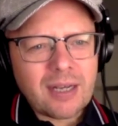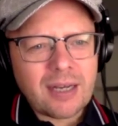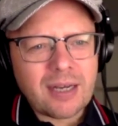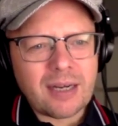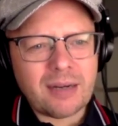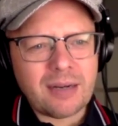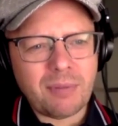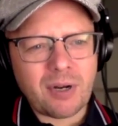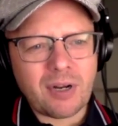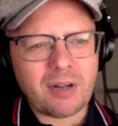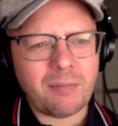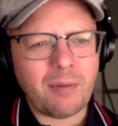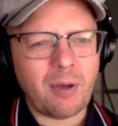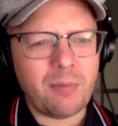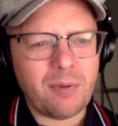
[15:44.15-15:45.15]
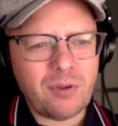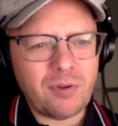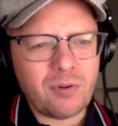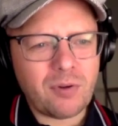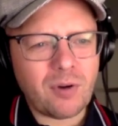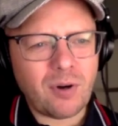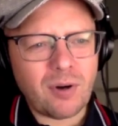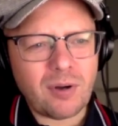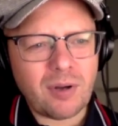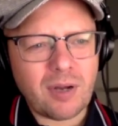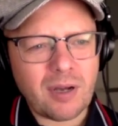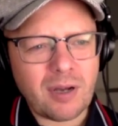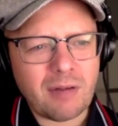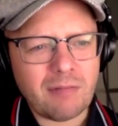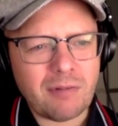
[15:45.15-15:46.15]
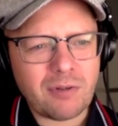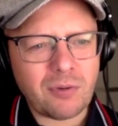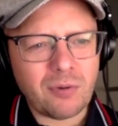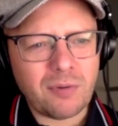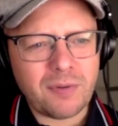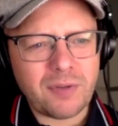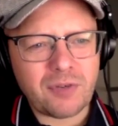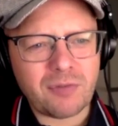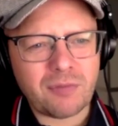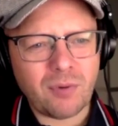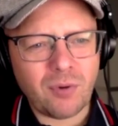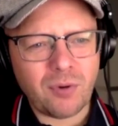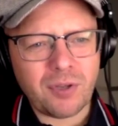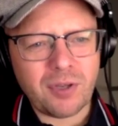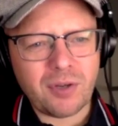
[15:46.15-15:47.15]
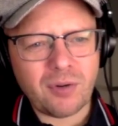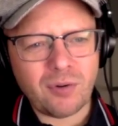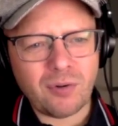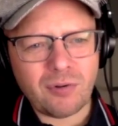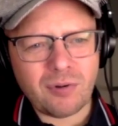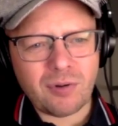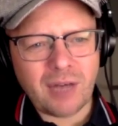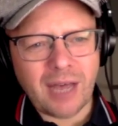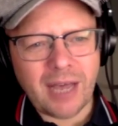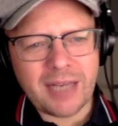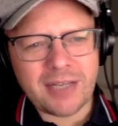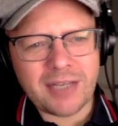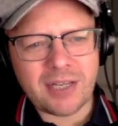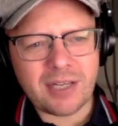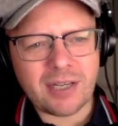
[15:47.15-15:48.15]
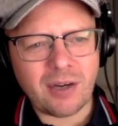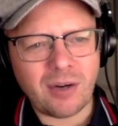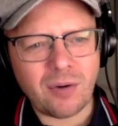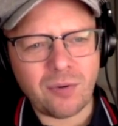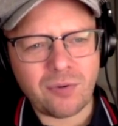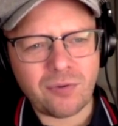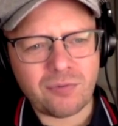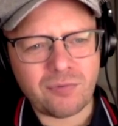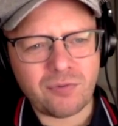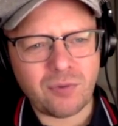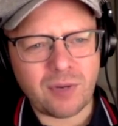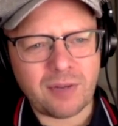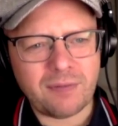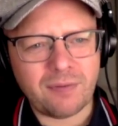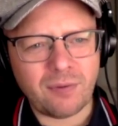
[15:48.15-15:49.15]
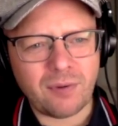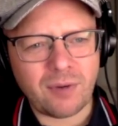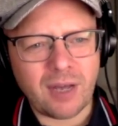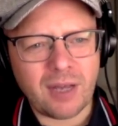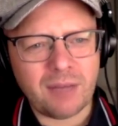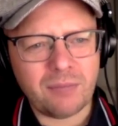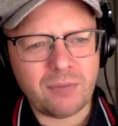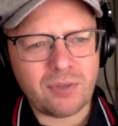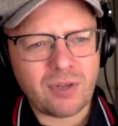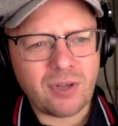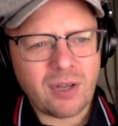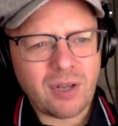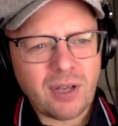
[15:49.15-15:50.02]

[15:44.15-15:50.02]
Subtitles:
But at the moment, you've got Radulovic from HJK on 18 goals from 24 games.